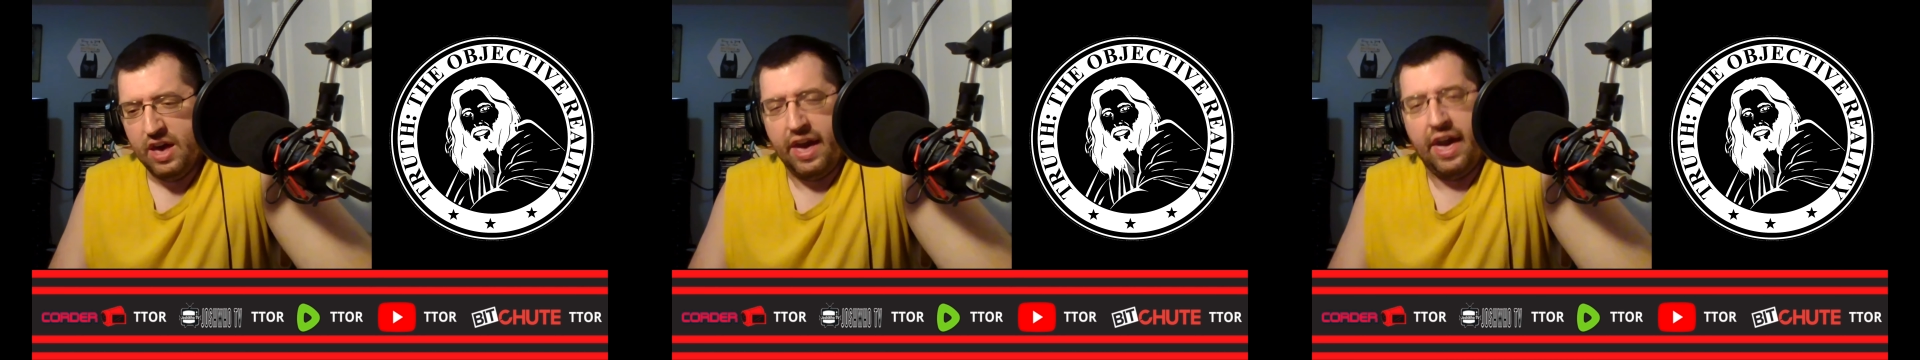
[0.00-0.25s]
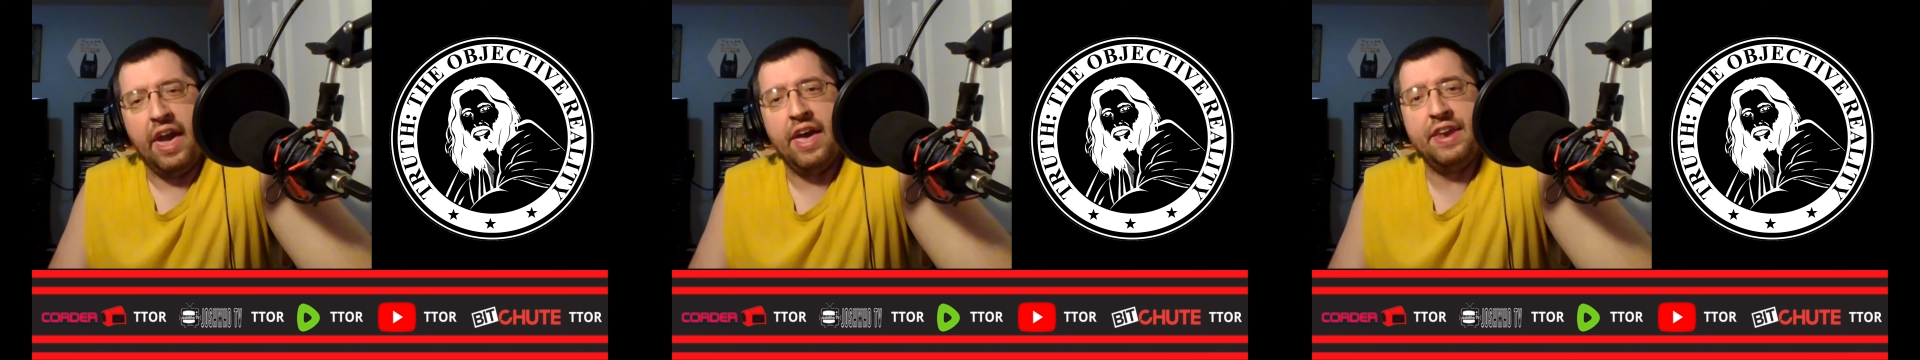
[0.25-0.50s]

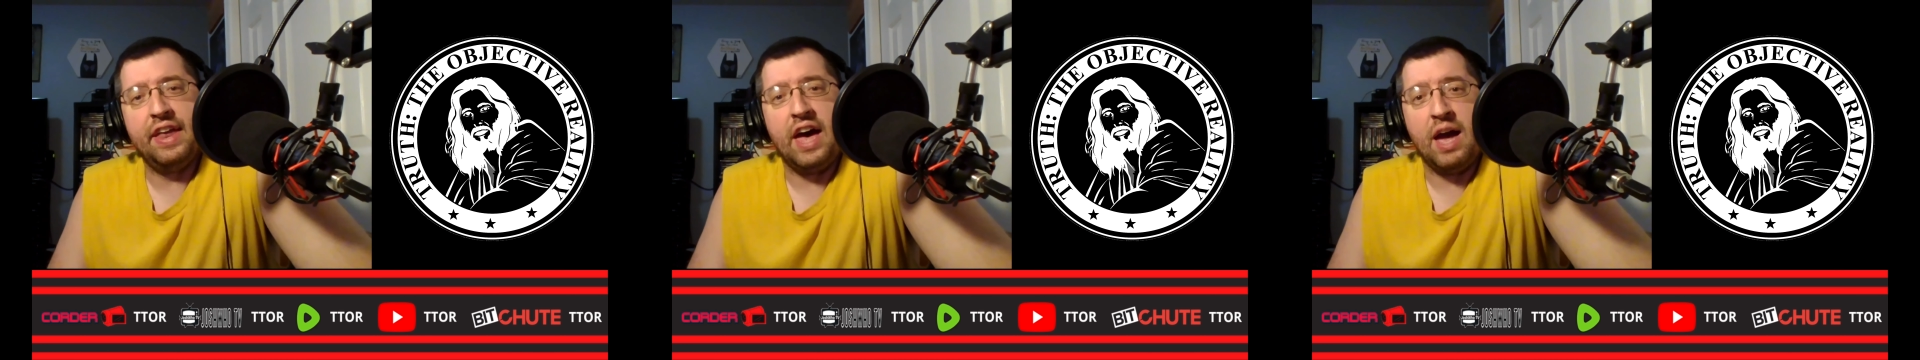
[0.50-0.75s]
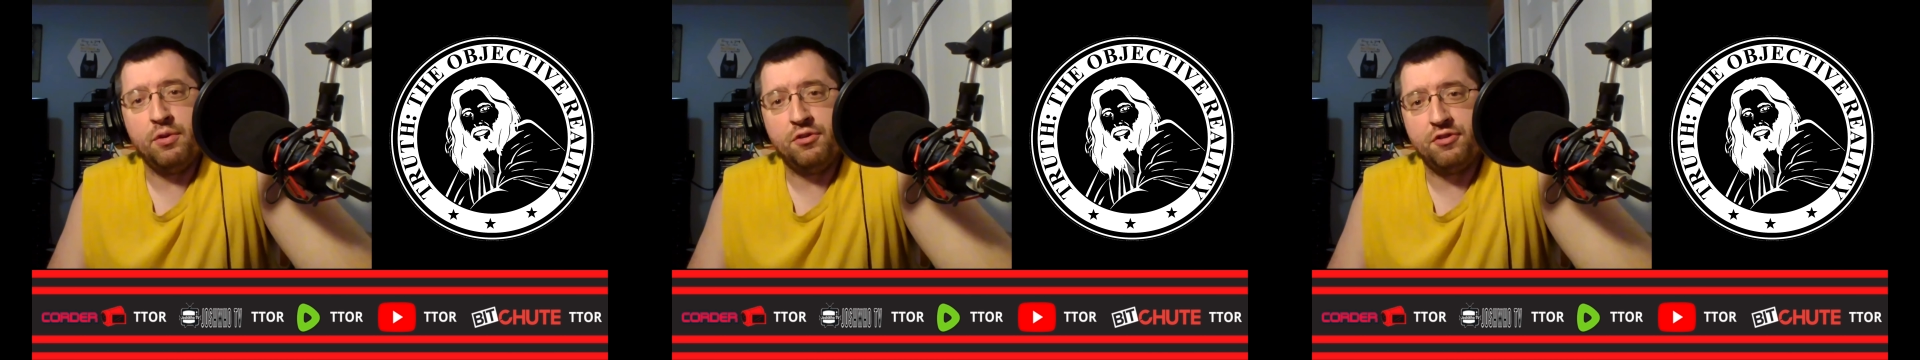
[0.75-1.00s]
And
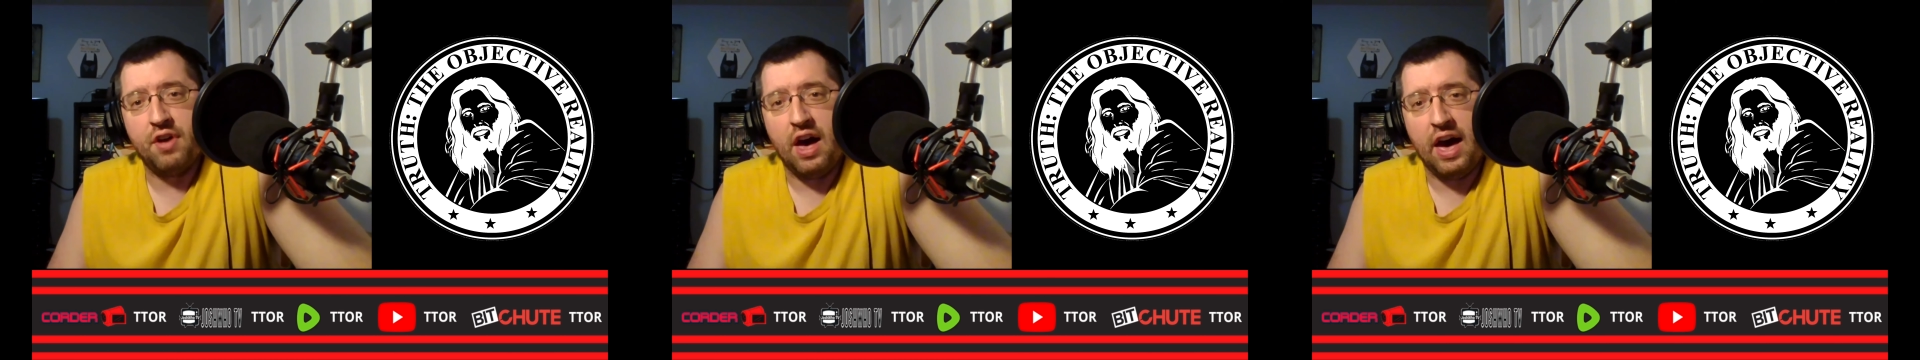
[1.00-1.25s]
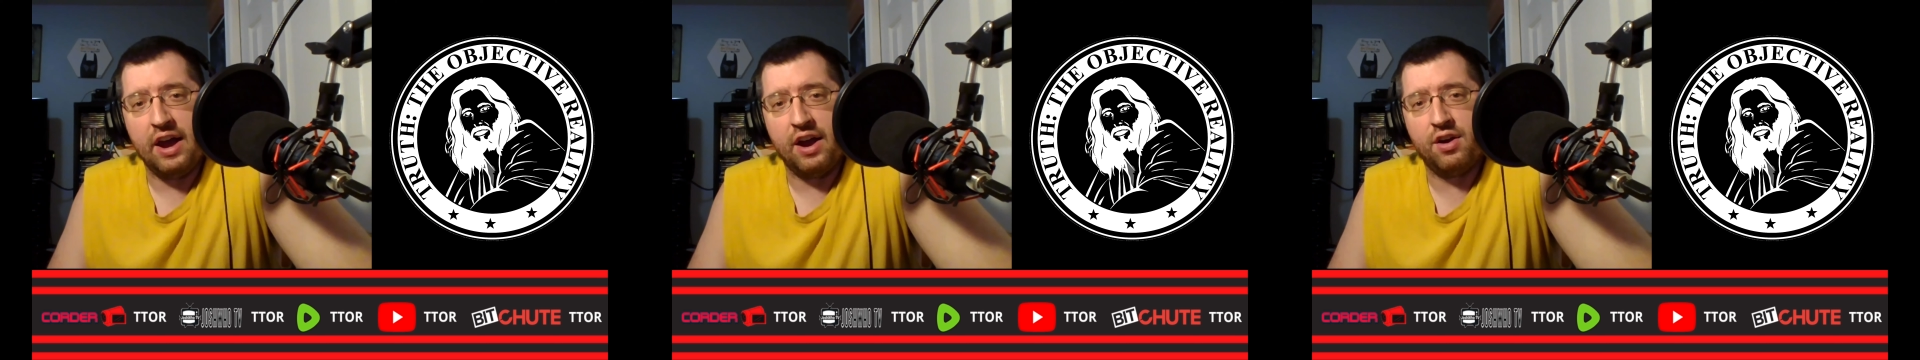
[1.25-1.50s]
I was
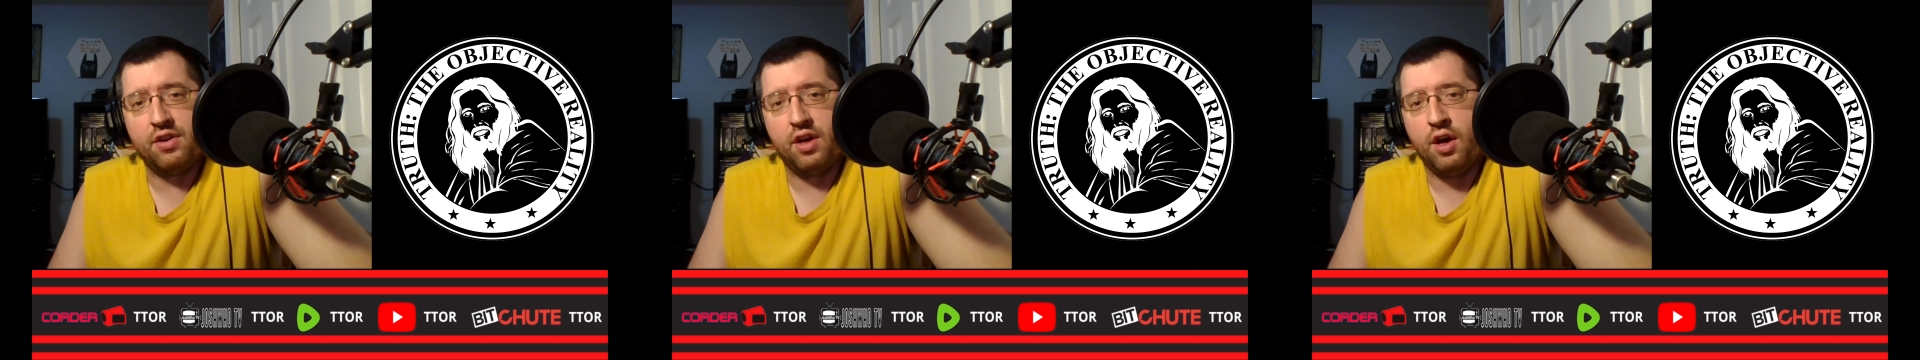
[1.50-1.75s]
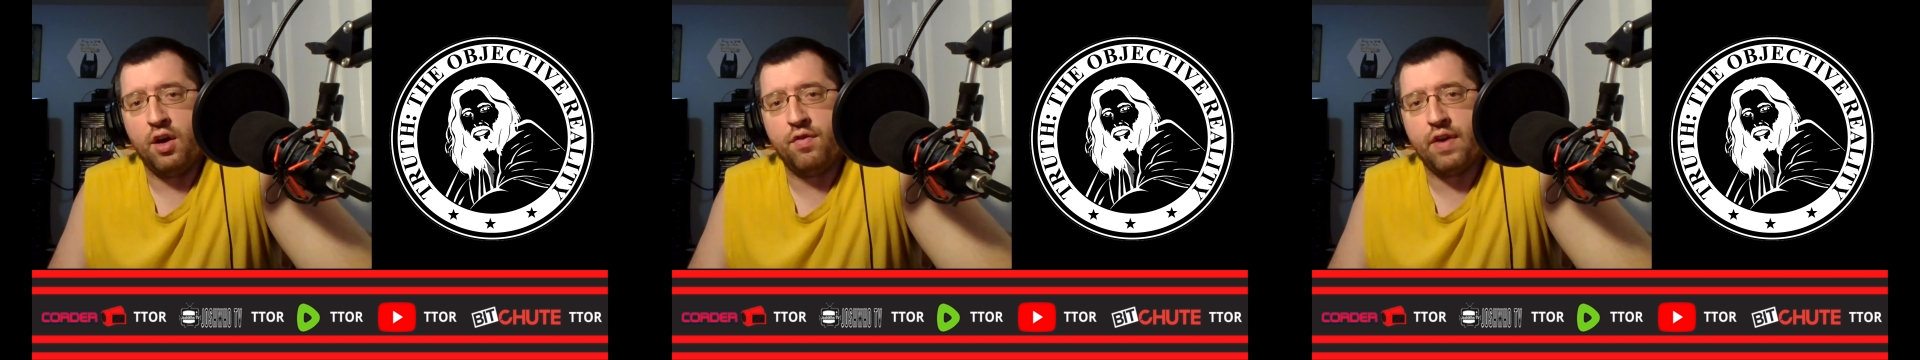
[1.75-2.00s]
tired
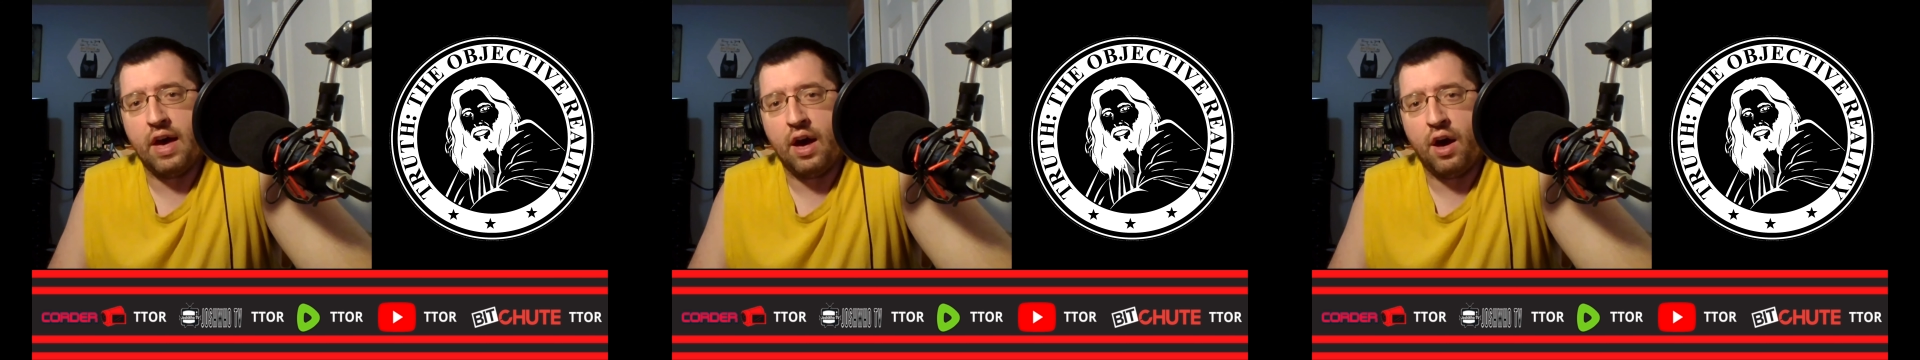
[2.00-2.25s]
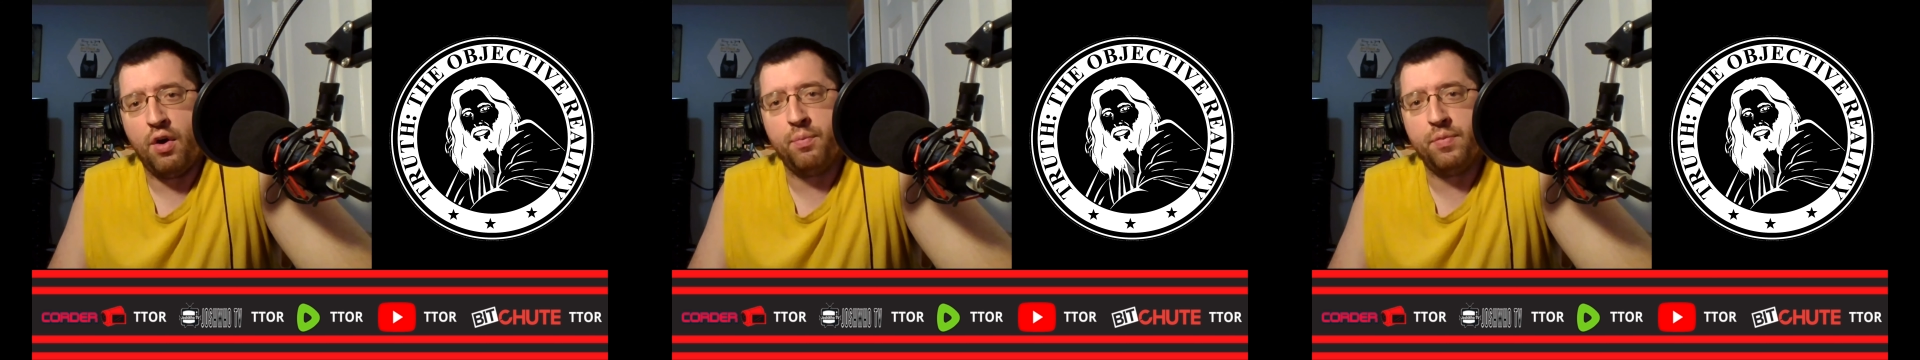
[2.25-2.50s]
of
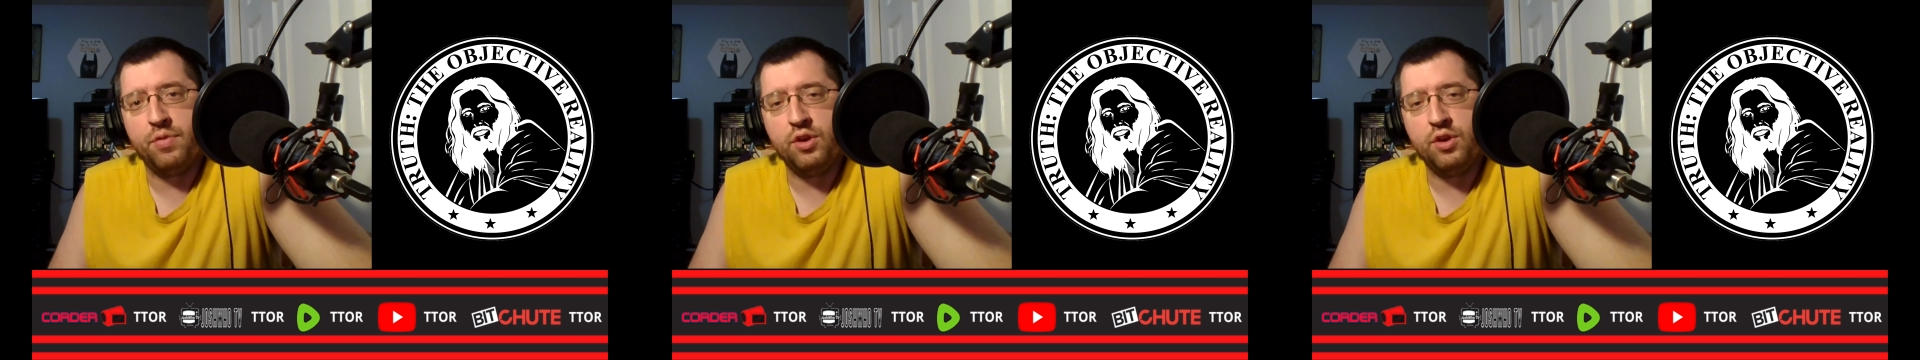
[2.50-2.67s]
how